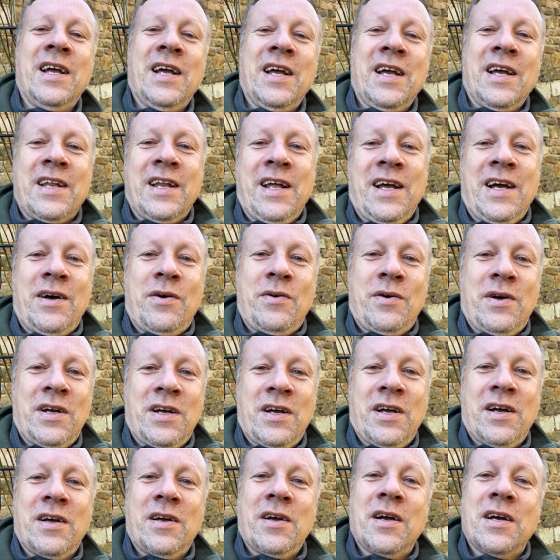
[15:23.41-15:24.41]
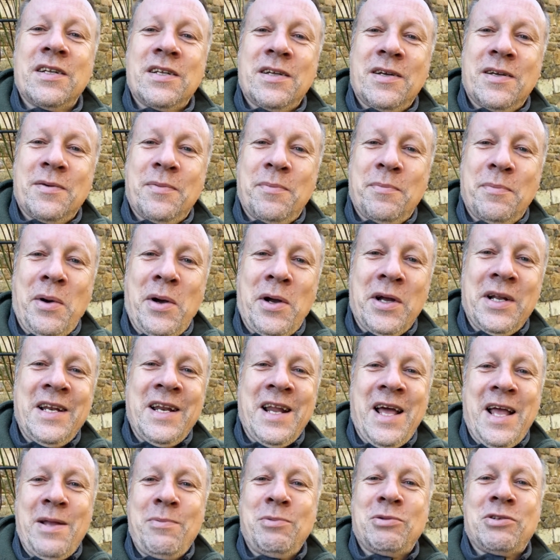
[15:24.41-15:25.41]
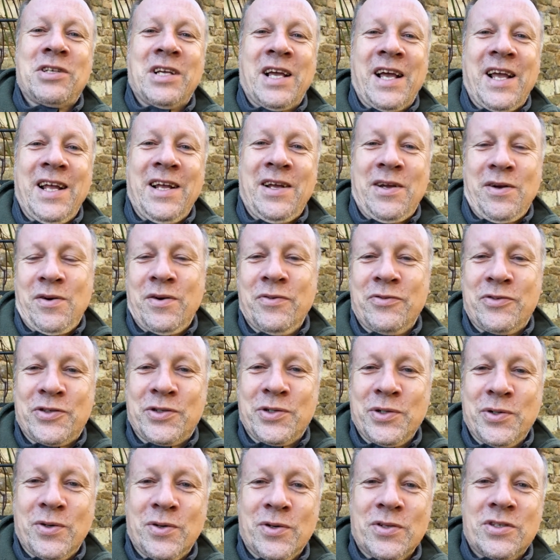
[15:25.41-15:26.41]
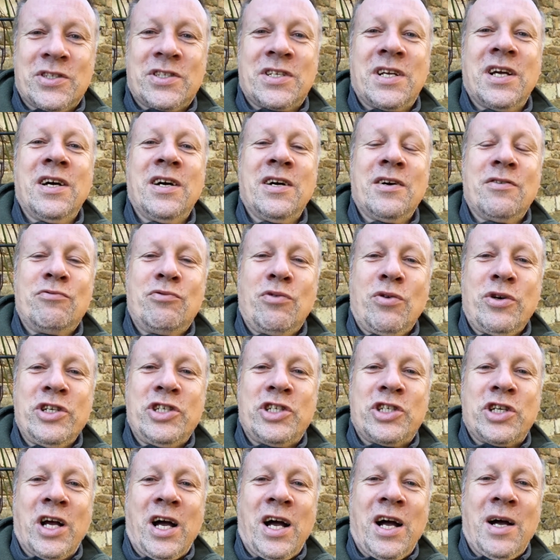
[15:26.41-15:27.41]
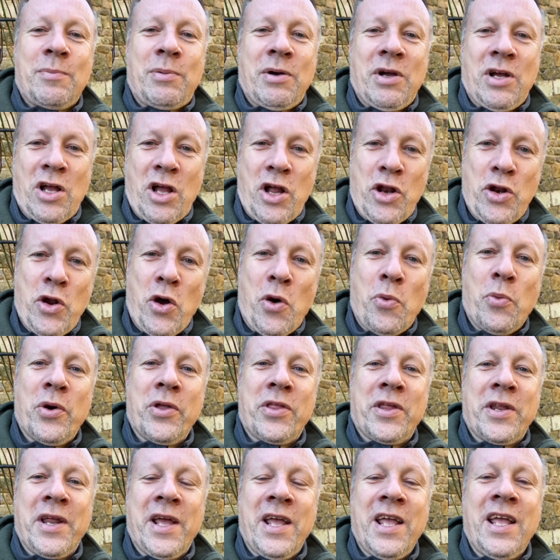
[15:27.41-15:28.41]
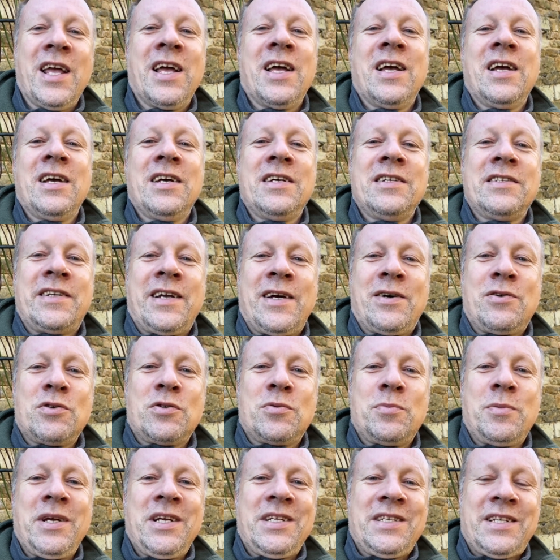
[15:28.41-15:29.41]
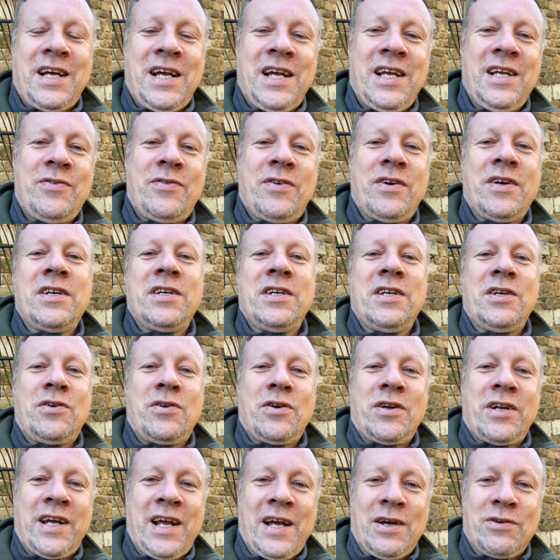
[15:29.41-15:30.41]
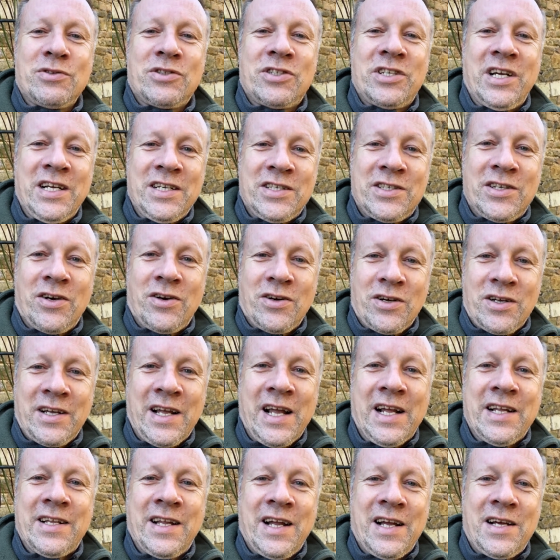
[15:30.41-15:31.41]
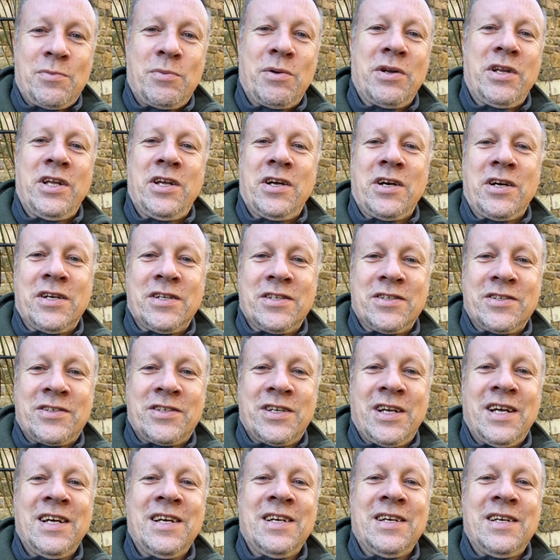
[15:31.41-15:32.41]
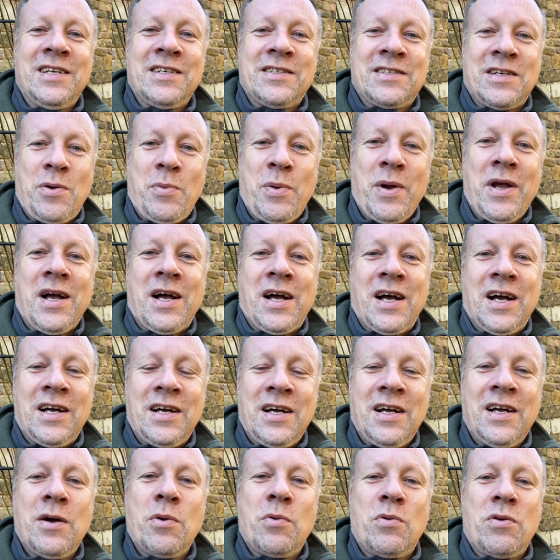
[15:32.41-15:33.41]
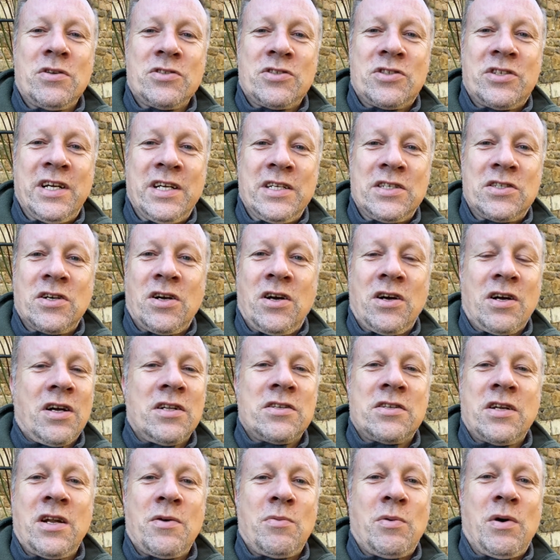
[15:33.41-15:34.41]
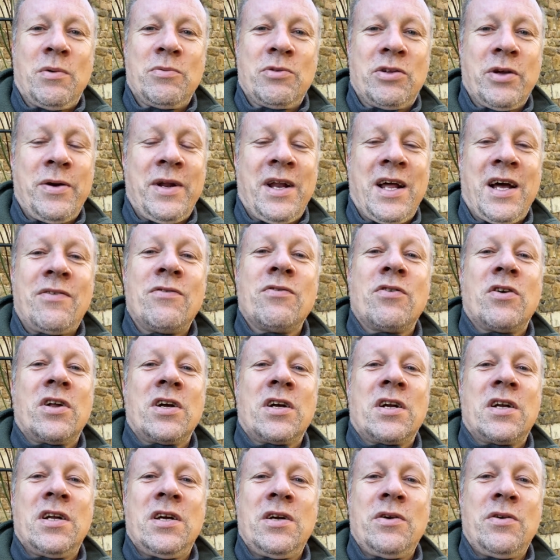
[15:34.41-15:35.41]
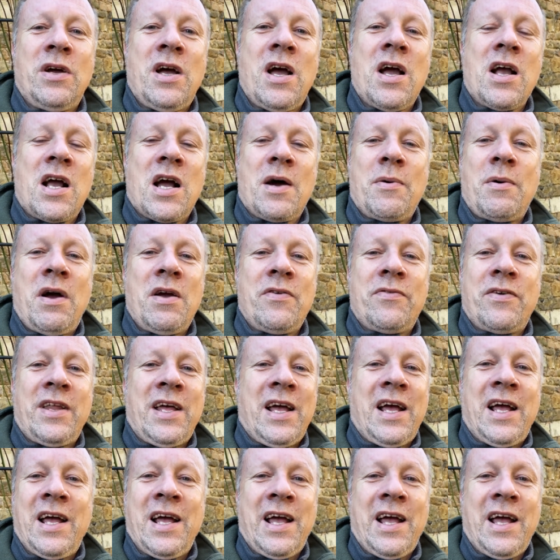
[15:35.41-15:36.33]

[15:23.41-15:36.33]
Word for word: Now, my namesake of sorts, Roy Sharp, not with an E, tells me, Dave, you've got to get on TikTok, get down with the young'uns. So we are. We're on TikTok. Don't know what I'm doing. Haven't got a clue. Go over there.